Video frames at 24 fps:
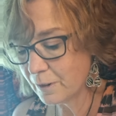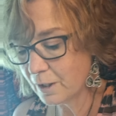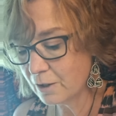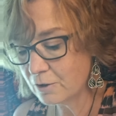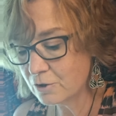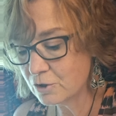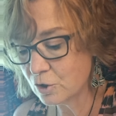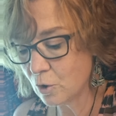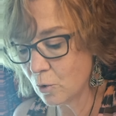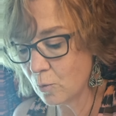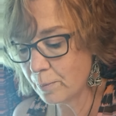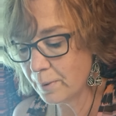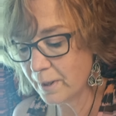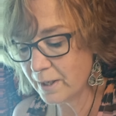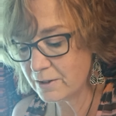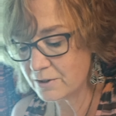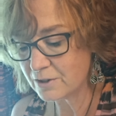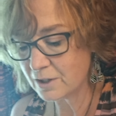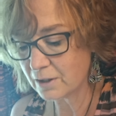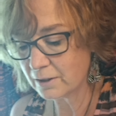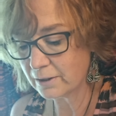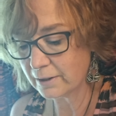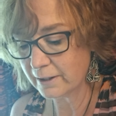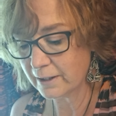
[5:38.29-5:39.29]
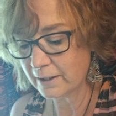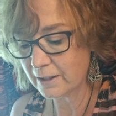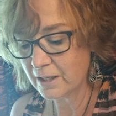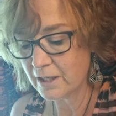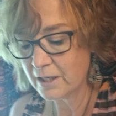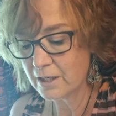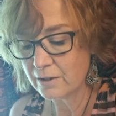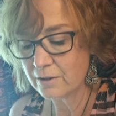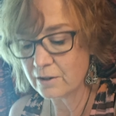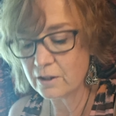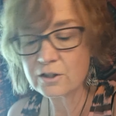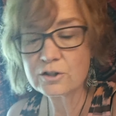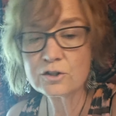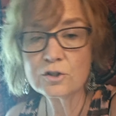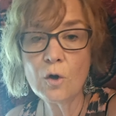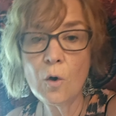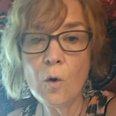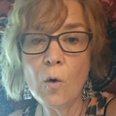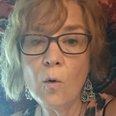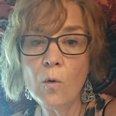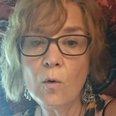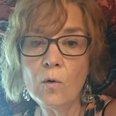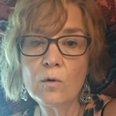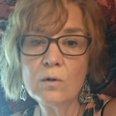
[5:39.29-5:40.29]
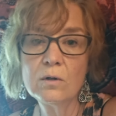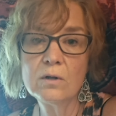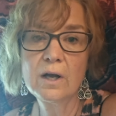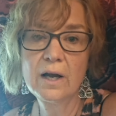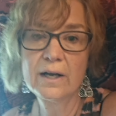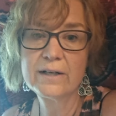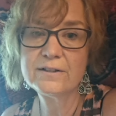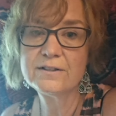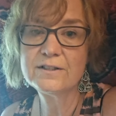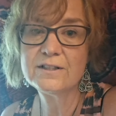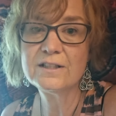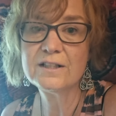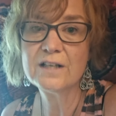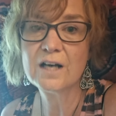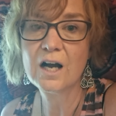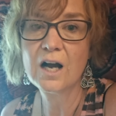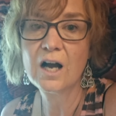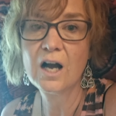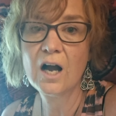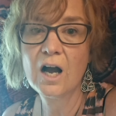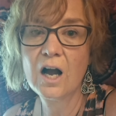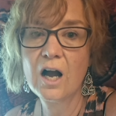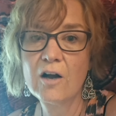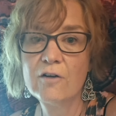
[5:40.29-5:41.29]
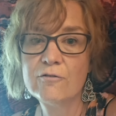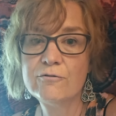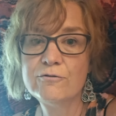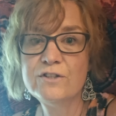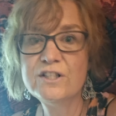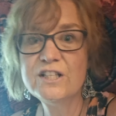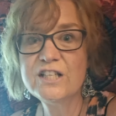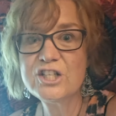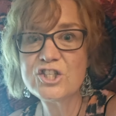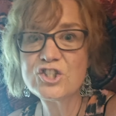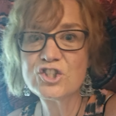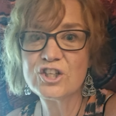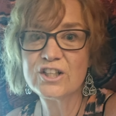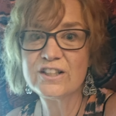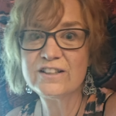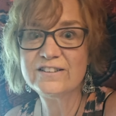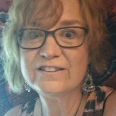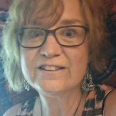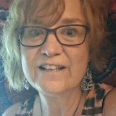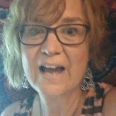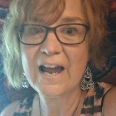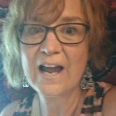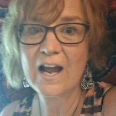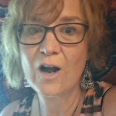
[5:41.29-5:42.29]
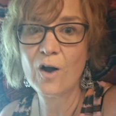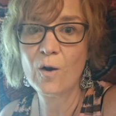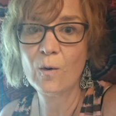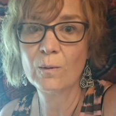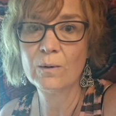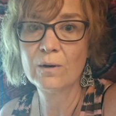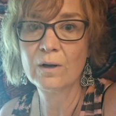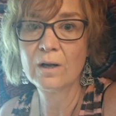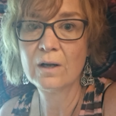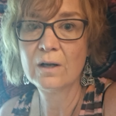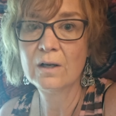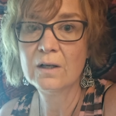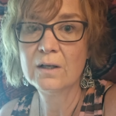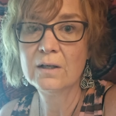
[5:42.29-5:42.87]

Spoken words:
So basically, this whole idea of niching down,